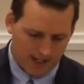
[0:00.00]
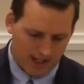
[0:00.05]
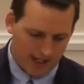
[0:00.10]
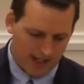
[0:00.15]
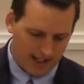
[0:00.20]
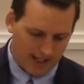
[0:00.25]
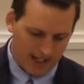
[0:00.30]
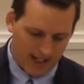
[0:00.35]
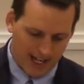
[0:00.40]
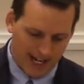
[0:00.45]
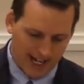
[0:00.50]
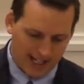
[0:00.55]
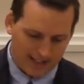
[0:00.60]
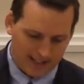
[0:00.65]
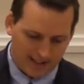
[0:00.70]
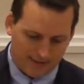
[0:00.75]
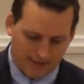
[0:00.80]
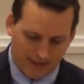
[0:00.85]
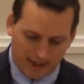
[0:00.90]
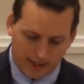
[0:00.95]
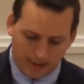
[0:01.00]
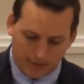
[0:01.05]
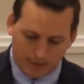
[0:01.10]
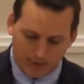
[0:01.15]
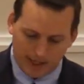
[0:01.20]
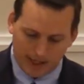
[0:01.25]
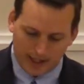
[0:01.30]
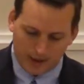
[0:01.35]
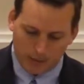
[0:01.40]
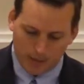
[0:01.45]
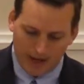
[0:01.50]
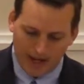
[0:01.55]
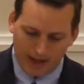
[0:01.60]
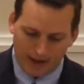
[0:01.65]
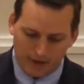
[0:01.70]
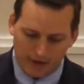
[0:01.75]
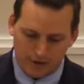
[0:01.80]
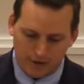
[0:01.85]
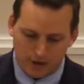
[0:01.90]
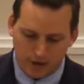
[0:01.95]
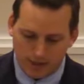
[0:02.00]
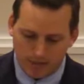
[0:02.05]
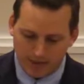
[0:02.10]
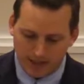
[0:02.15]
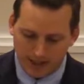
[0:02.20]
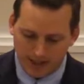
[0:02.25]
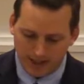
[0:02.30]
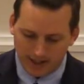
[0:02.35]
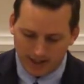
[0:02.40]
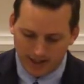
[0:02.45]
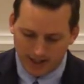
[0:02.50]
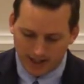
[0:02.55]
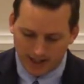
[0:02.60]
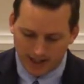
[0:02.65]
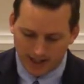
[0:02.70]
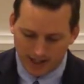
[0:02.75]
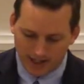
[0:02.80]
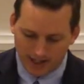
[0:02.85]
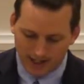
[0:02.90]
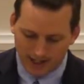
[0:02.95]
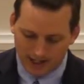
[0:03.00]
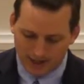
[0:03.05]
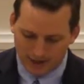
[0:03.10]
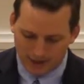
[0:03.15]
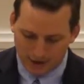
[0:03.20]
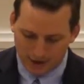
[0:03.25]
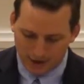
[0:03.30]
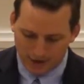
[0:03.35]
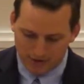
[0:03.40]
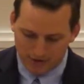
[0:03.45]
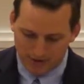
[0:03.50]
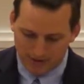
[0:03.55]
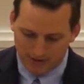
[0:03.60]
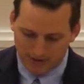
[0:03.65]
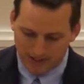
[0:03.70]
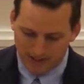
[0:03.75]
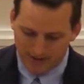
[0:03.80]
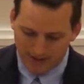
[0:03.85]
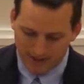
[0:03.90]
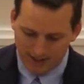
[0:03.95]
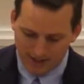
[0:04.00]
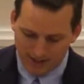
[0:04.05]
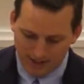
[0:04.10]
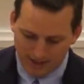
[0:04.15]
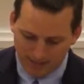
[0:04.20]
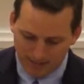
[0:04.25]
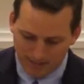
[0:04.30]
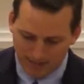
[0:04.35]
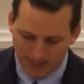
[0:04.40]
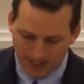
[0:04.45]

and he asked if he could play the Why Are There So Many Churches DVD.